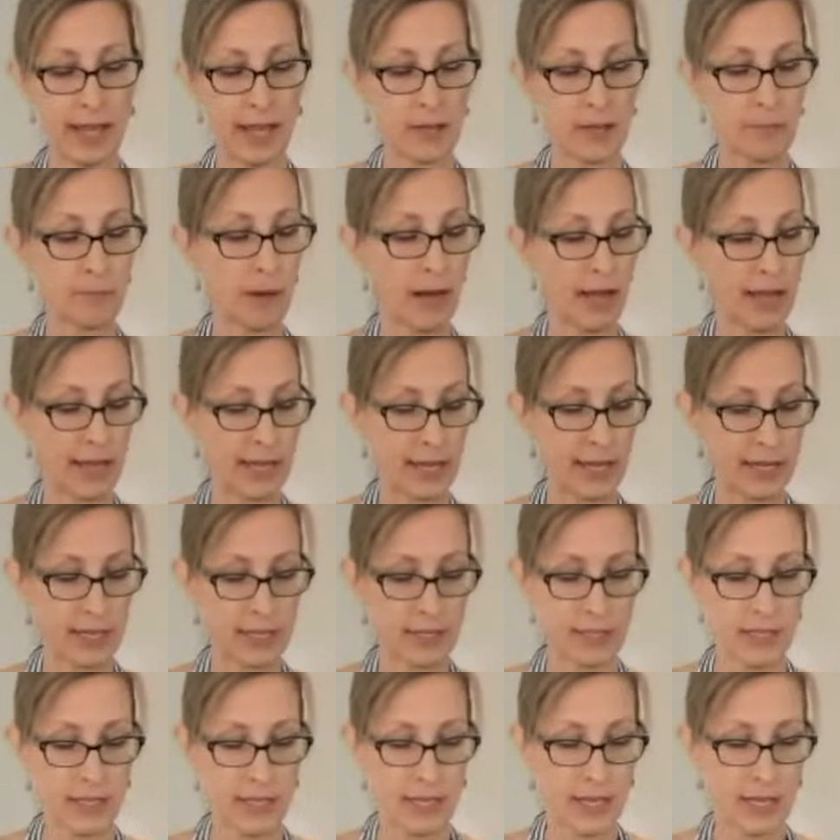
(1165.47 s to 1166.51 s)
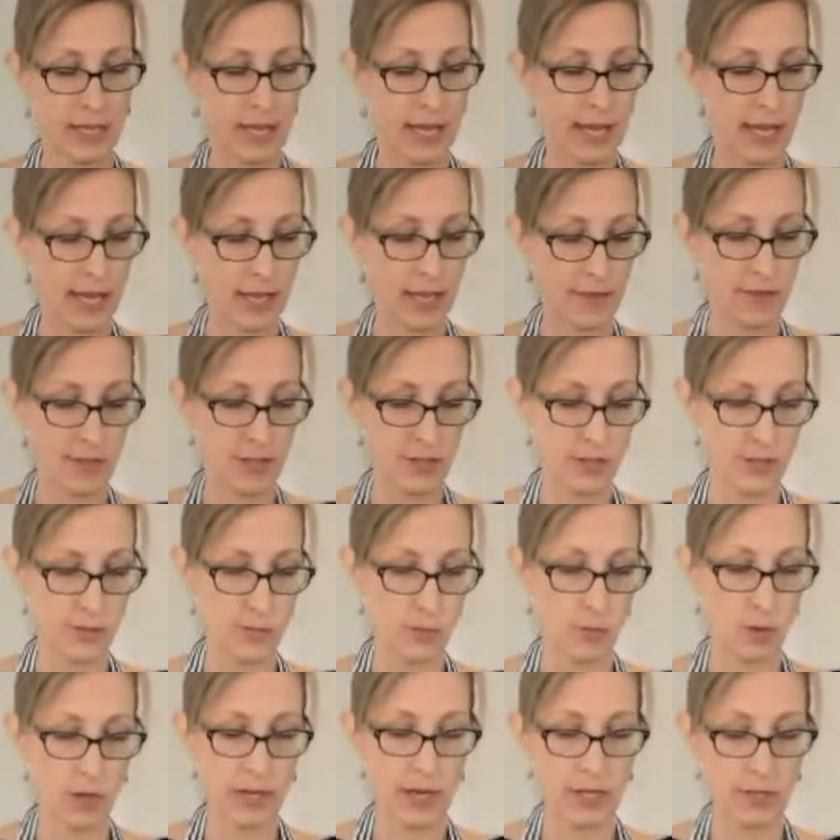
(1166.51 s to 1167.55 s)
8x8, and this is
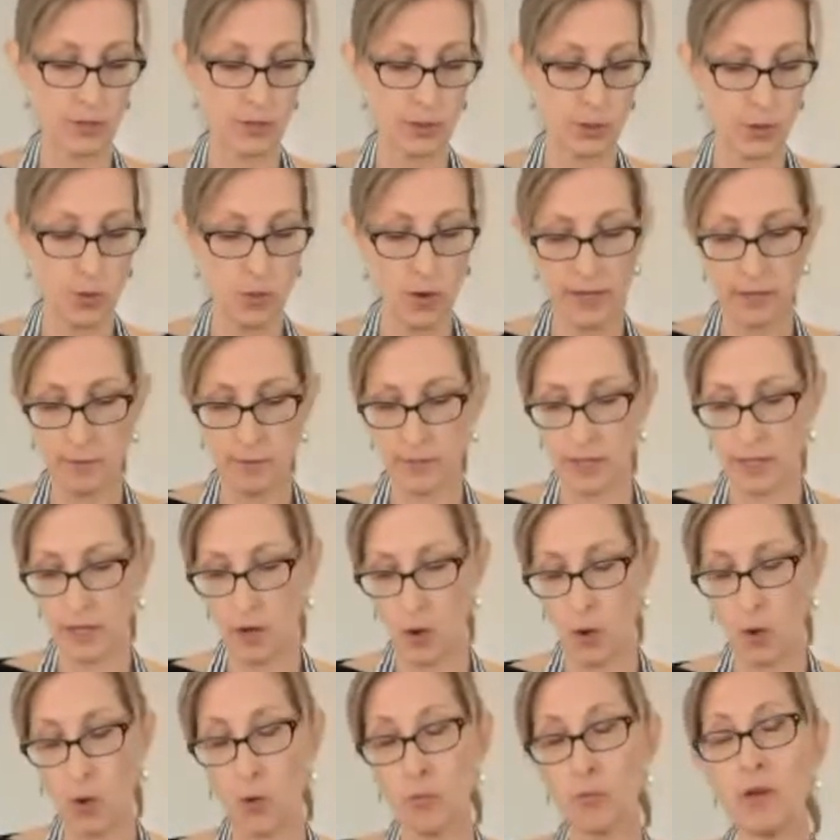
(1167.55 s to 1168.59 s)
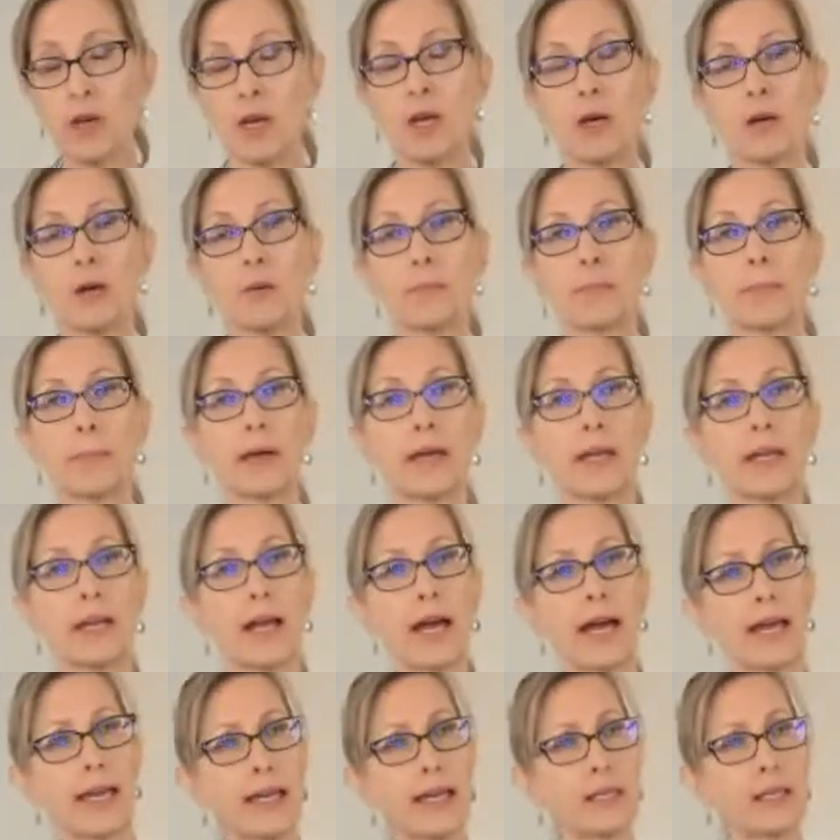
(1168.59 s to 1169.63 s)
one I use quite a bit at home. But
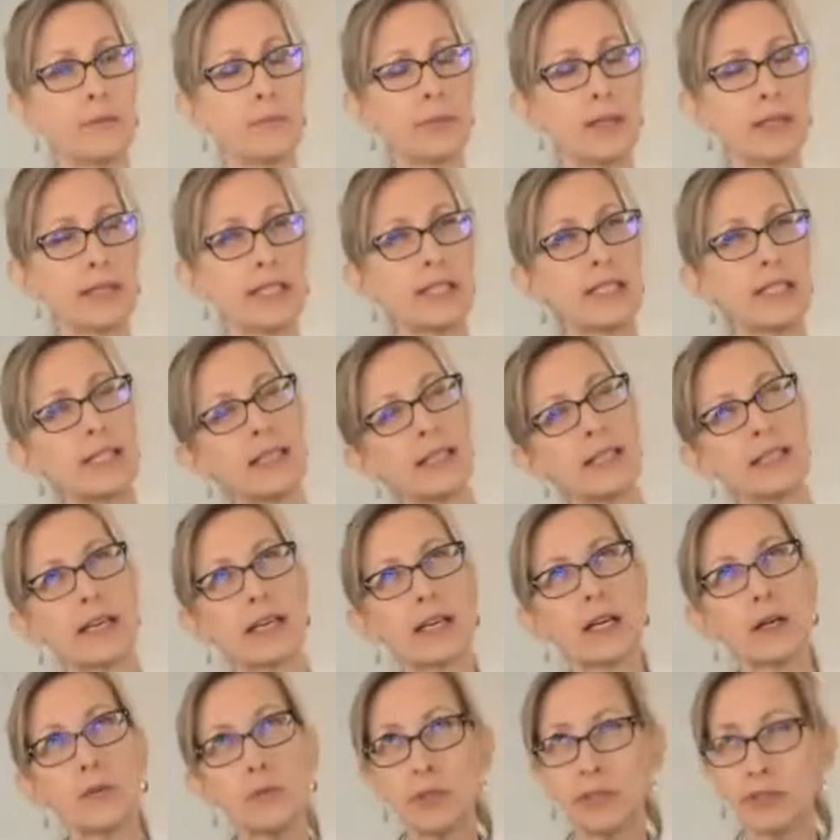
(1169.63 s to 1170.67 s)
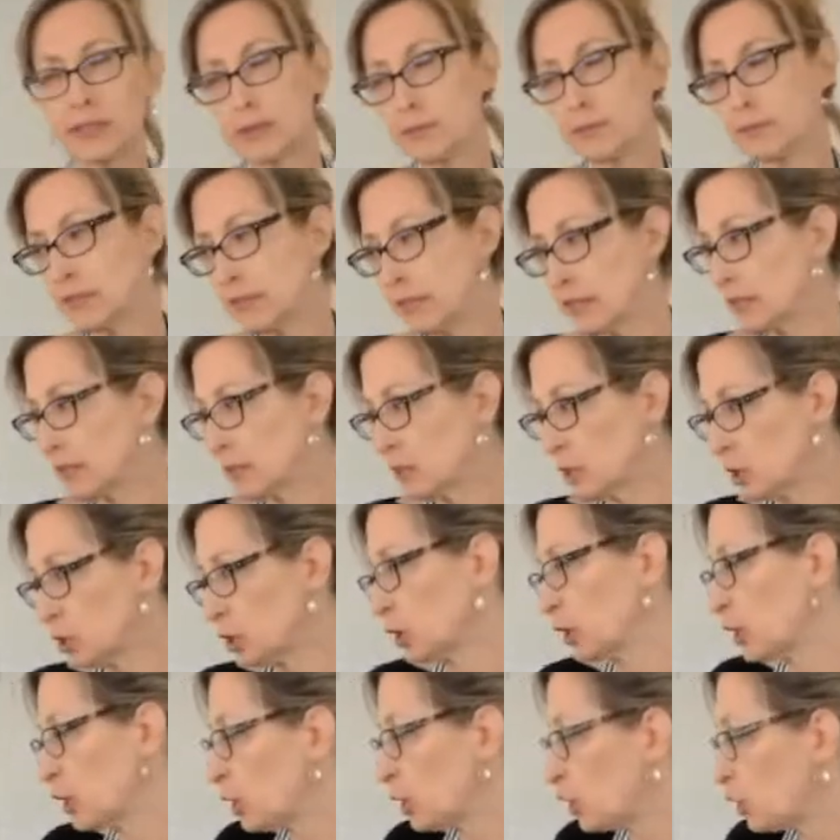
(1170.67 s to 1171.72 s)
I had been thinking, like, I want something a little
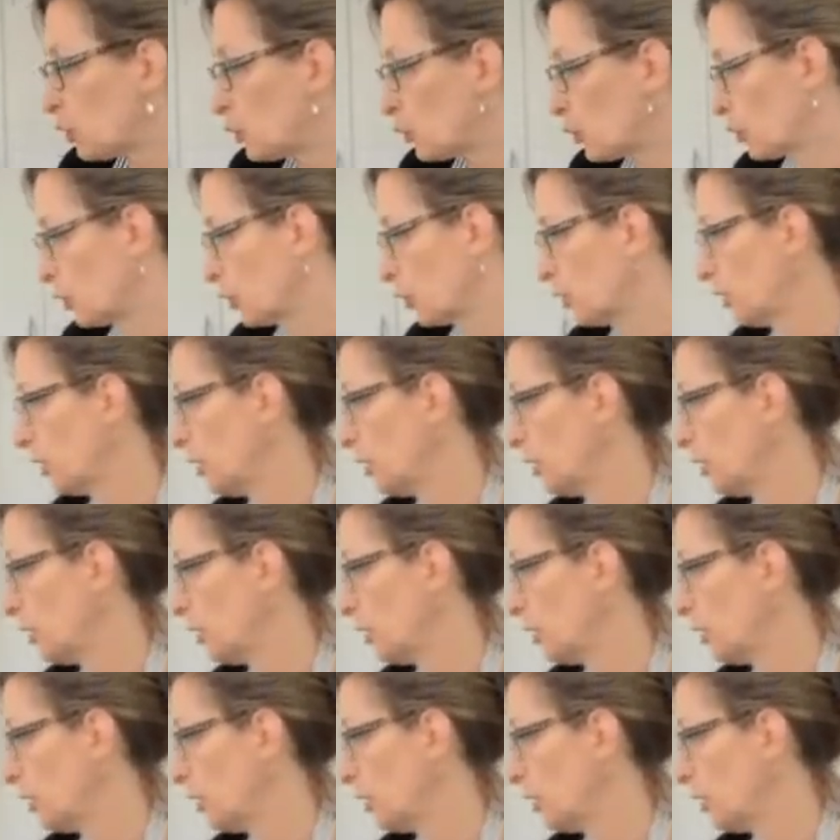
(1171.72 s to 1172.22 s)
cuter